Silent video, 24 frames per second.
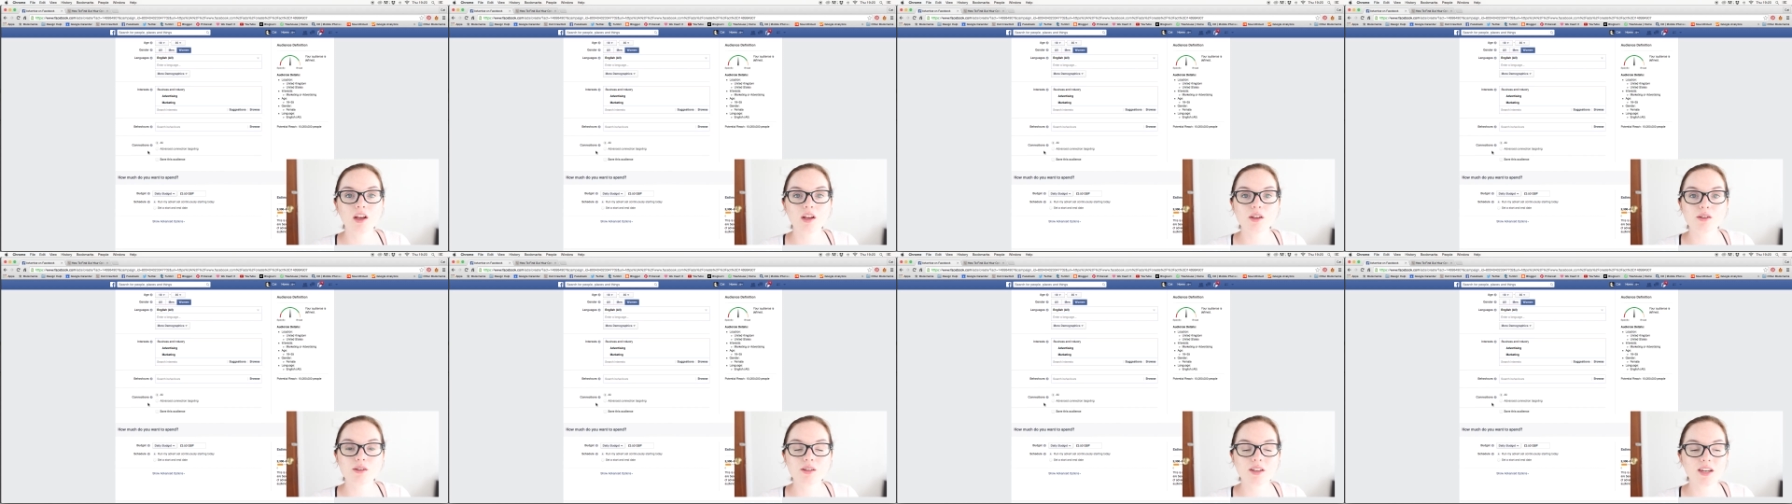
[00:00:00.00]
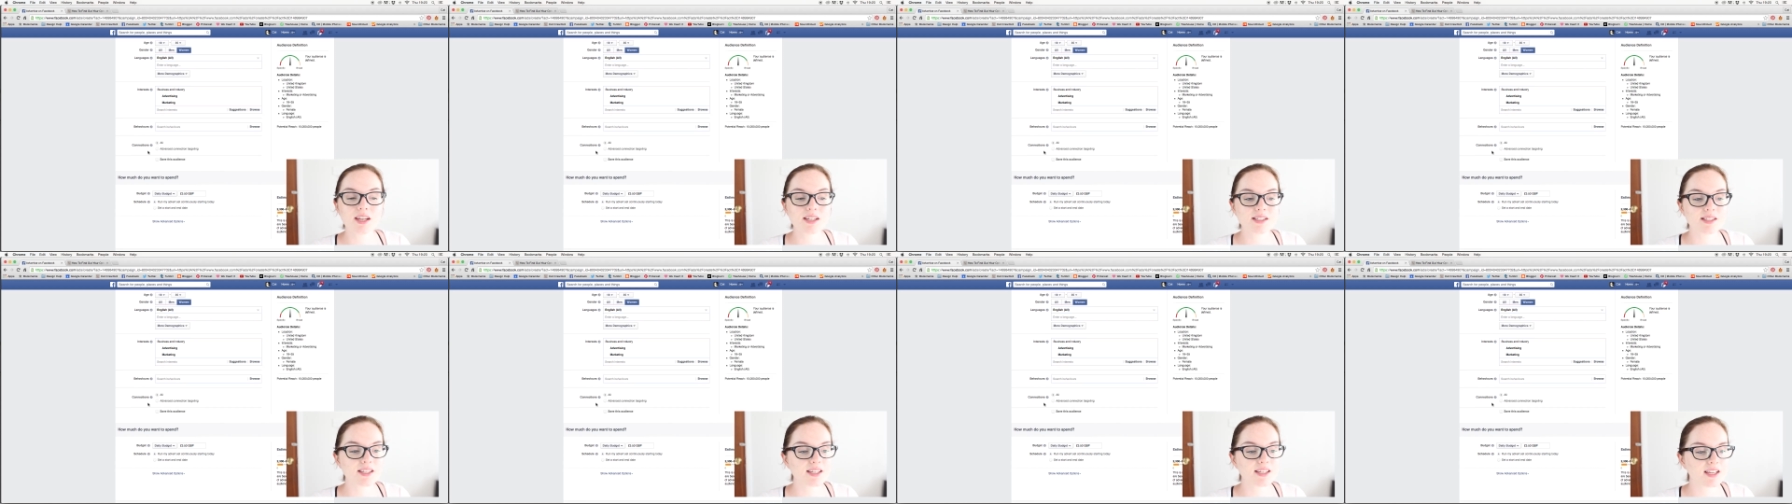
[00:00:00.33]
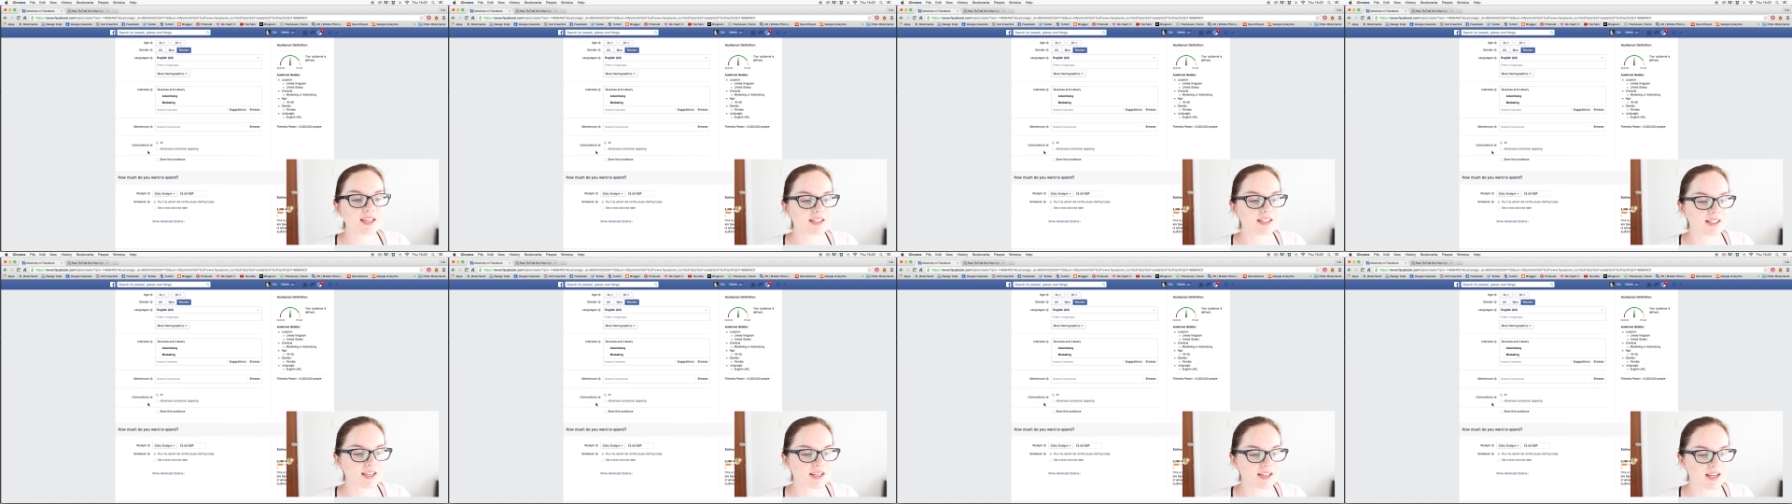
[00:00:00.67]
So the next thing
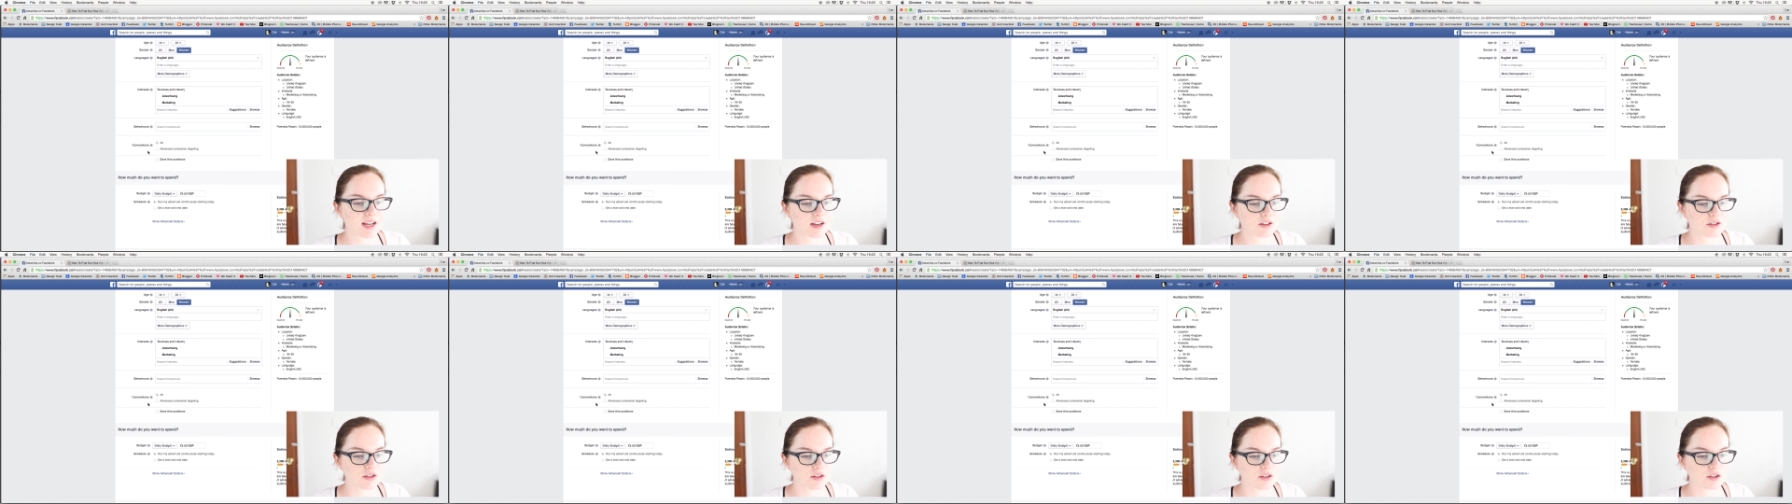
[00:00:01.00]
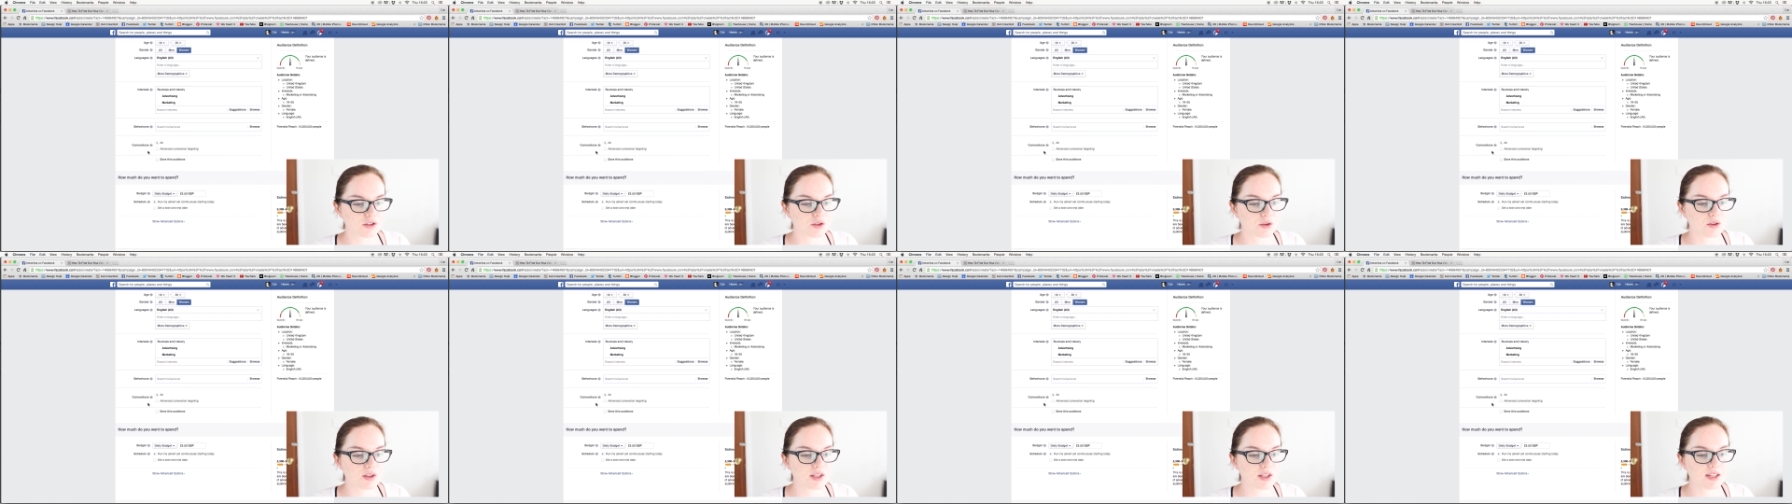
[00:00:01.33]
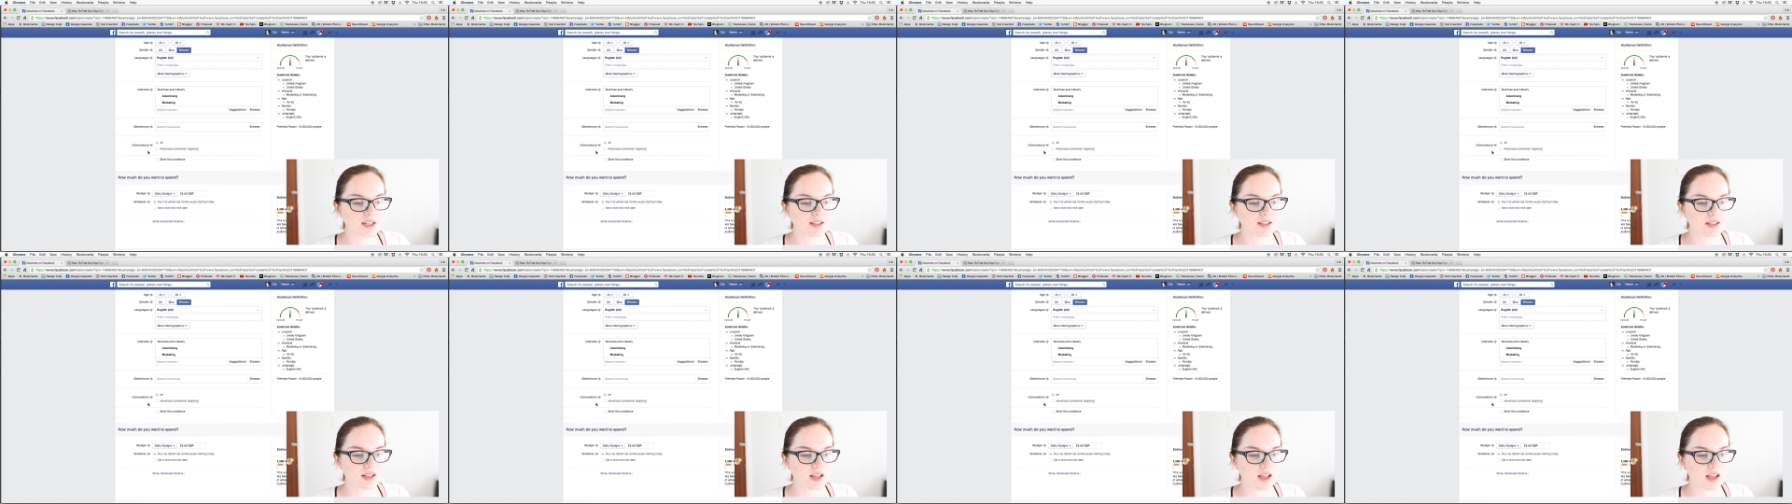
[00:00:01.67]
is connections. So
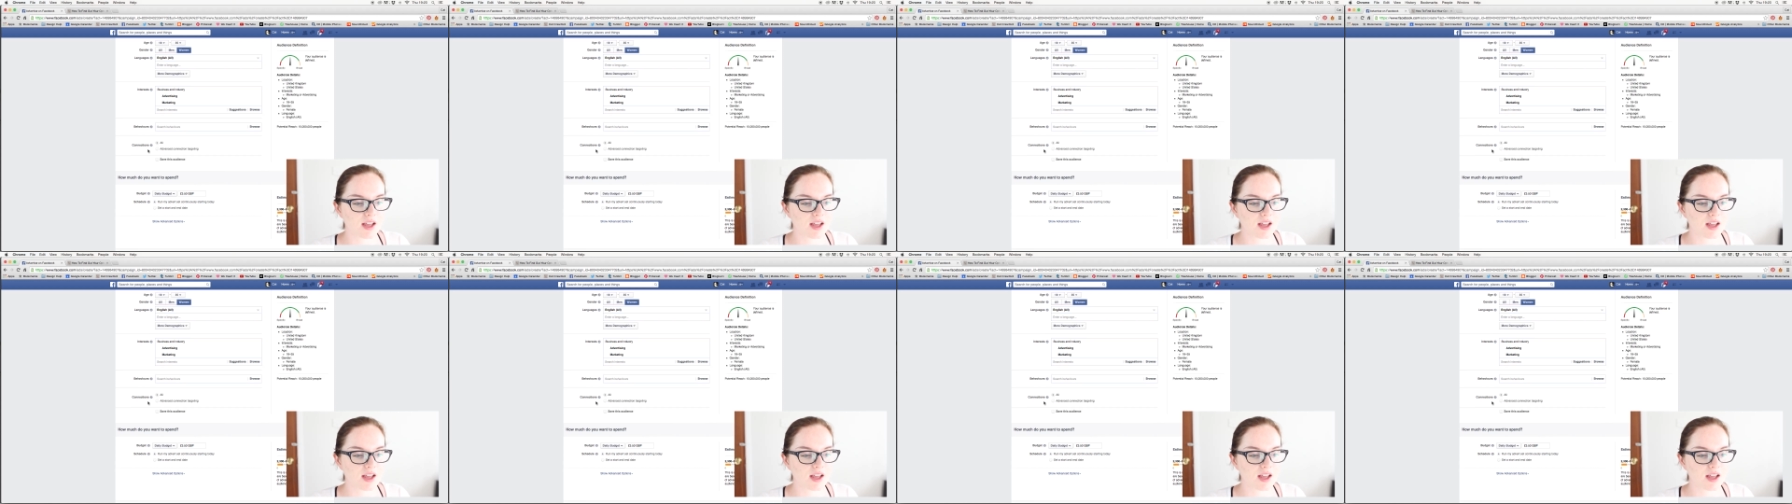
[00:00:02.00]
this